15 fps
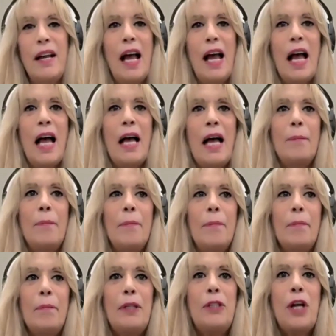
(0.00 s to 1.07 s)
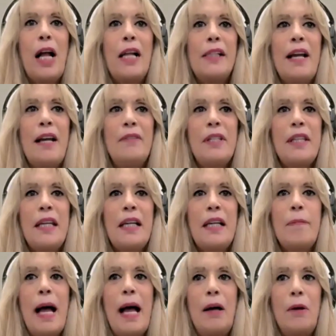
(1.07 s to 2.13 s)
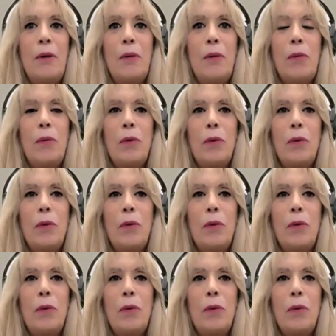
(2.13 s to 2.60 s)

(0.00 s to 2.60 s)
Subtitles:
But you also have to think about